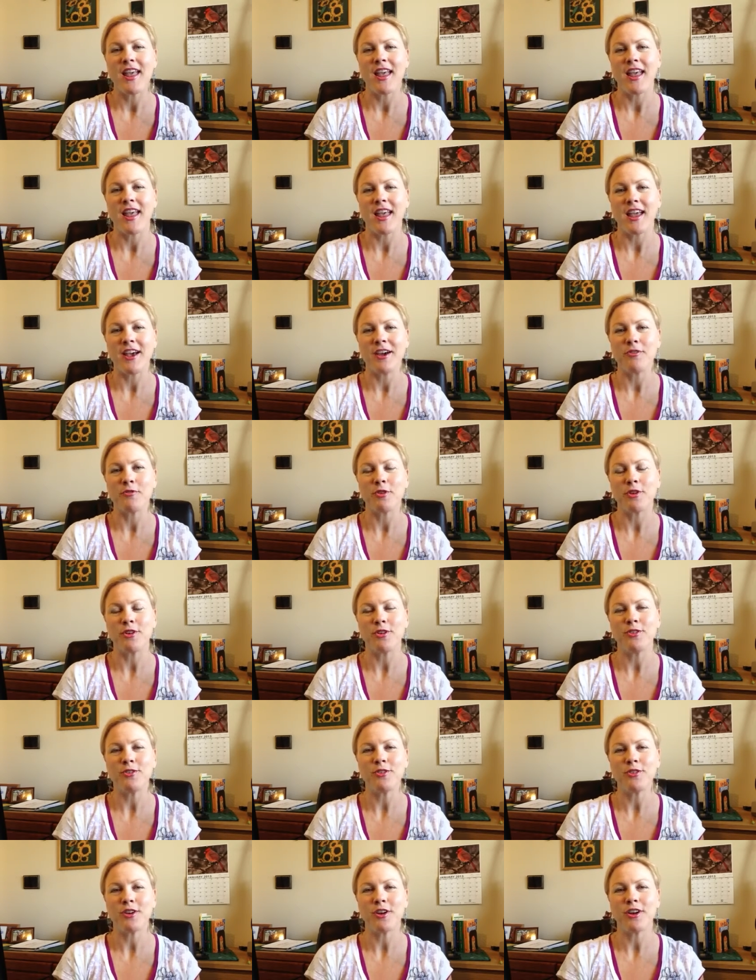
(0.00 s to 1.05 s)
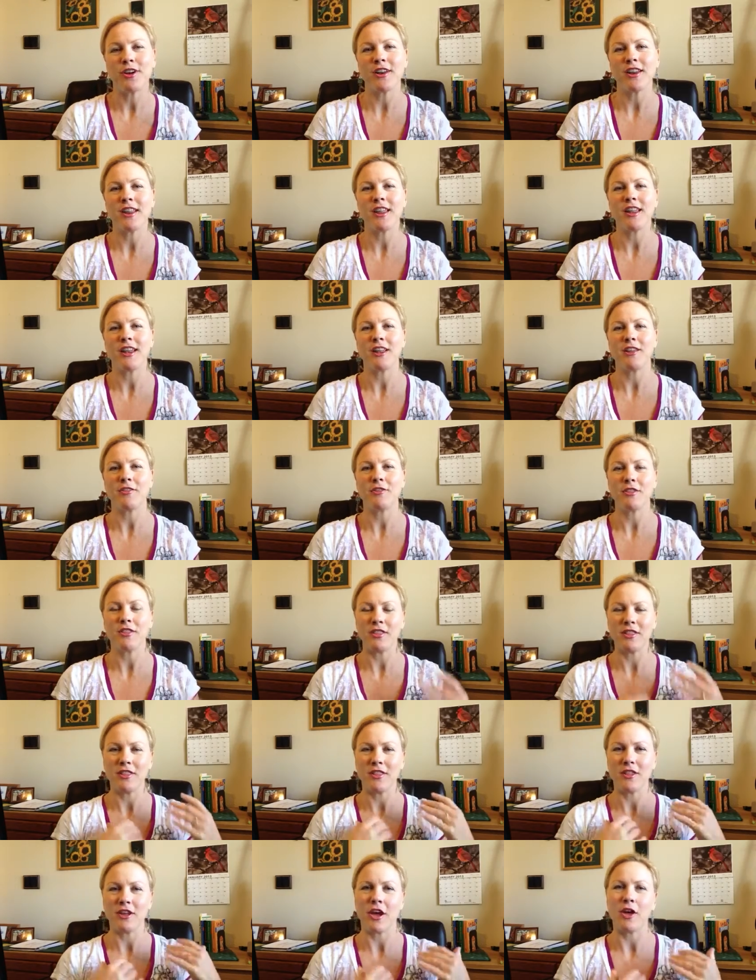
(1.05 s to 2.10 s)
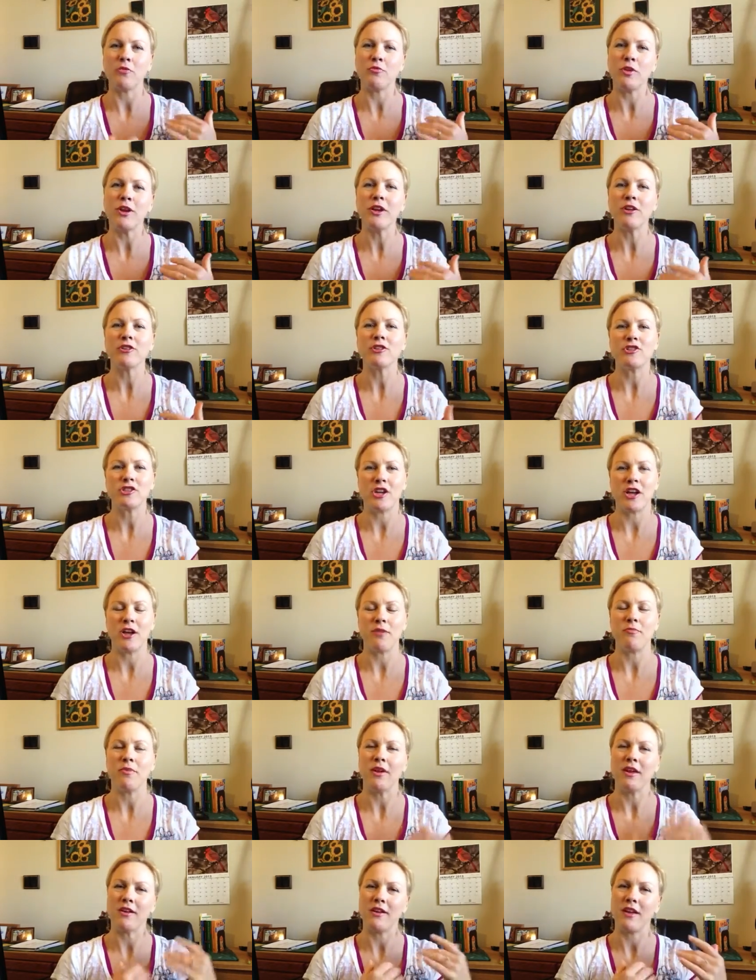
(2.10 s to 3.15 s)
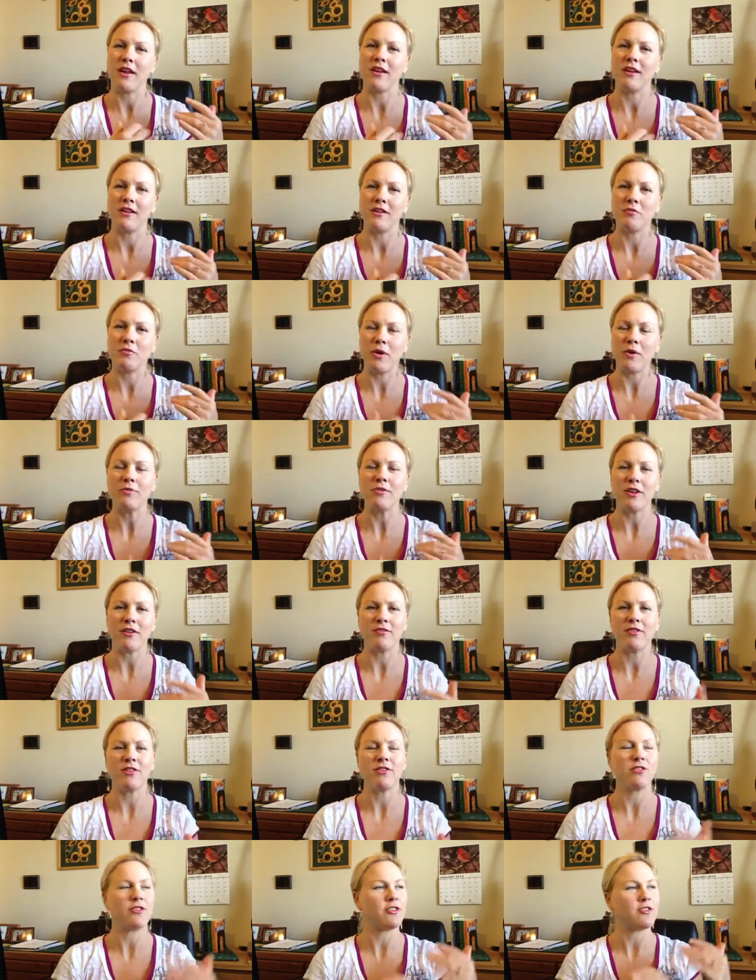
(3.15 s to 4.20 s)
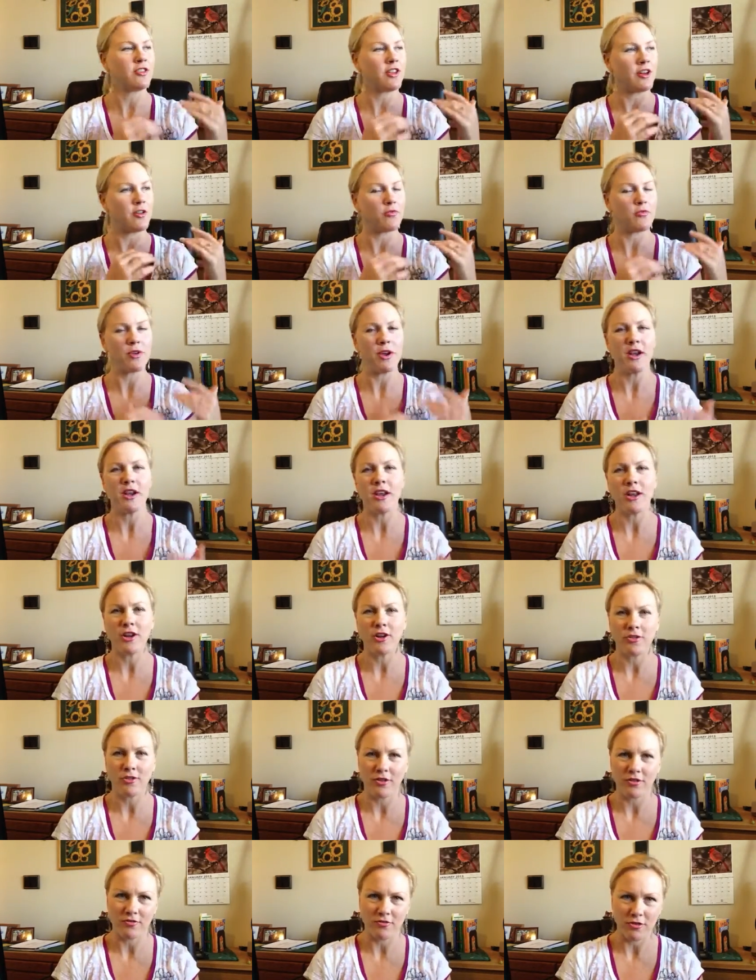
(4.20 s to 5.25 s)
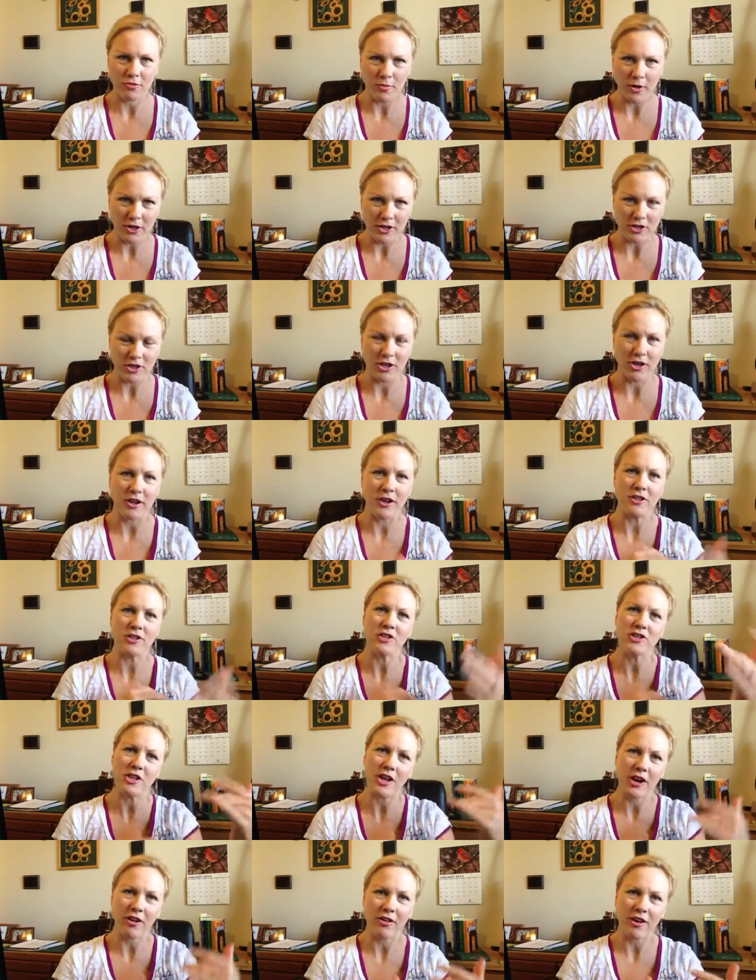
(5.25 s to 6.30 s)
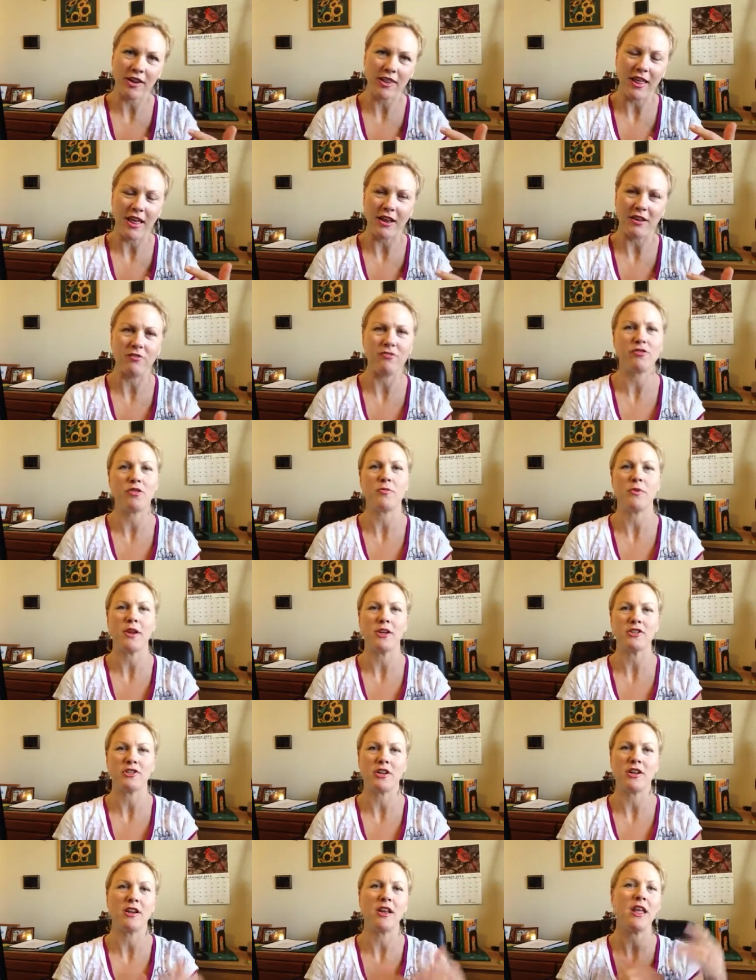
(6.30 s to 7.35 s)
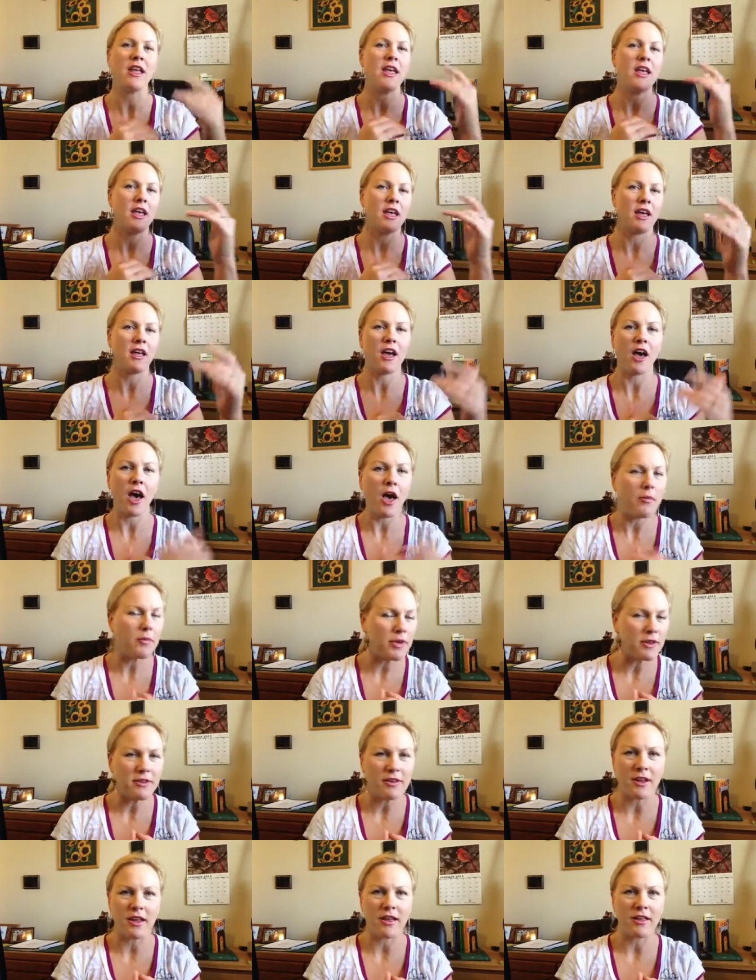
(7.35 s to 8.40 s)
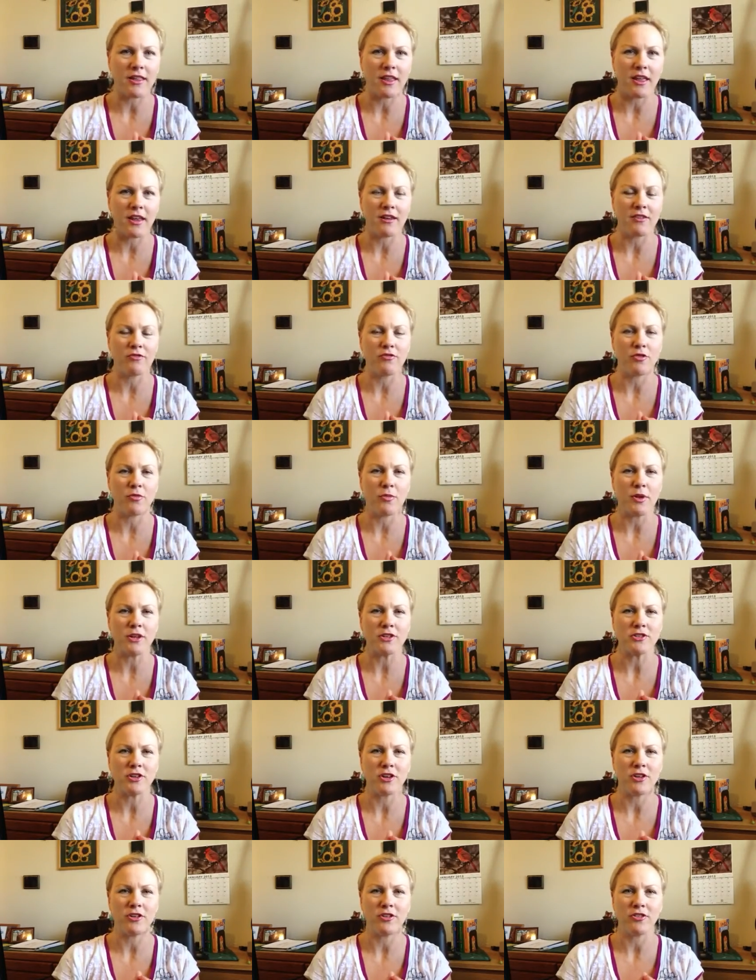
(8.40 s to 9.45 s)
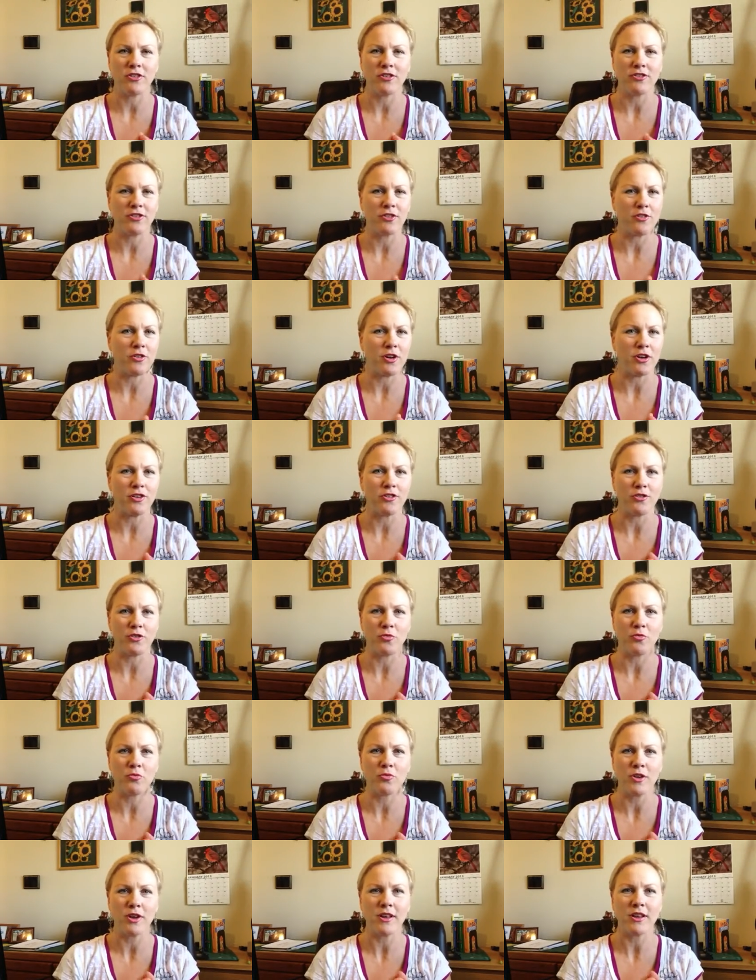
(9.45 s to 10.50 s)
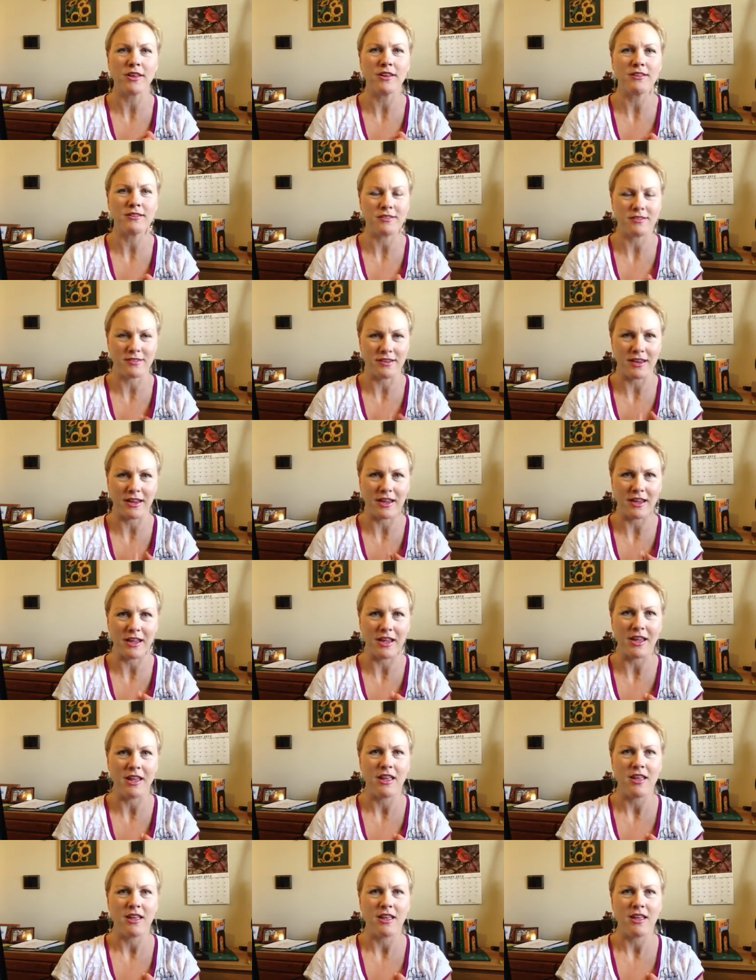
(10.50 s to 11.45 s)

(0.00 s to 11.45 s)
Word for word: And when you start getting a readership and website visitors that are reading your information and sharing that information and commenting on that information, you're just going to really see